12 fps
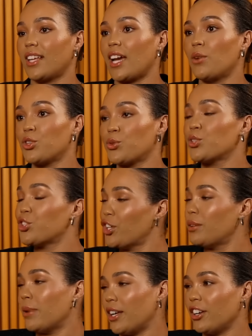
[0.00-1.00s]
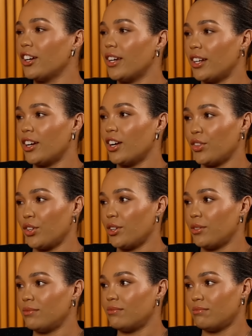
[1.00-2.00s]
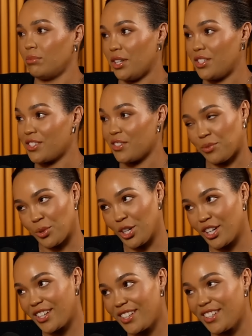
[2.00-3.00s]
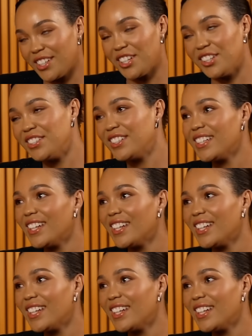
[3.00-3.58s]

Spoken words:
Like, I wish we were treated better in our other places of work, you know?